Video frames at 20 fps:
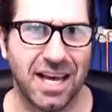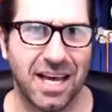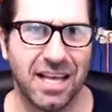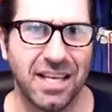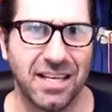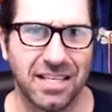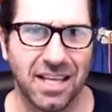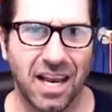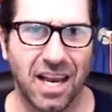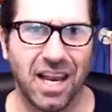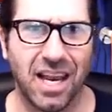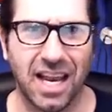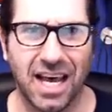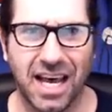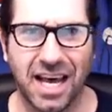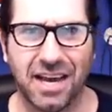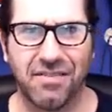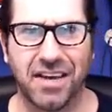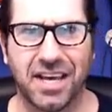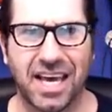That's a
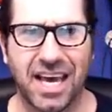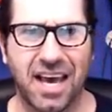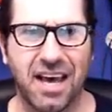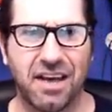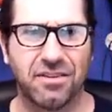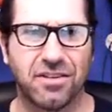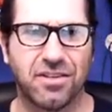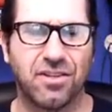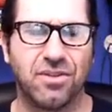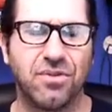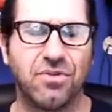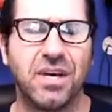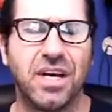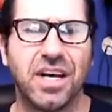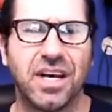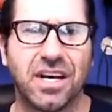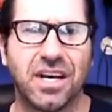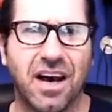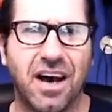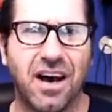lot of accounts to
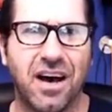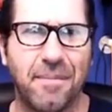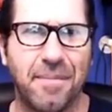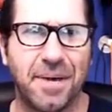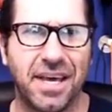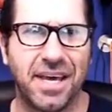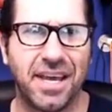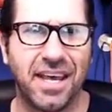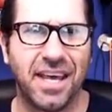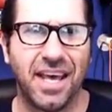comment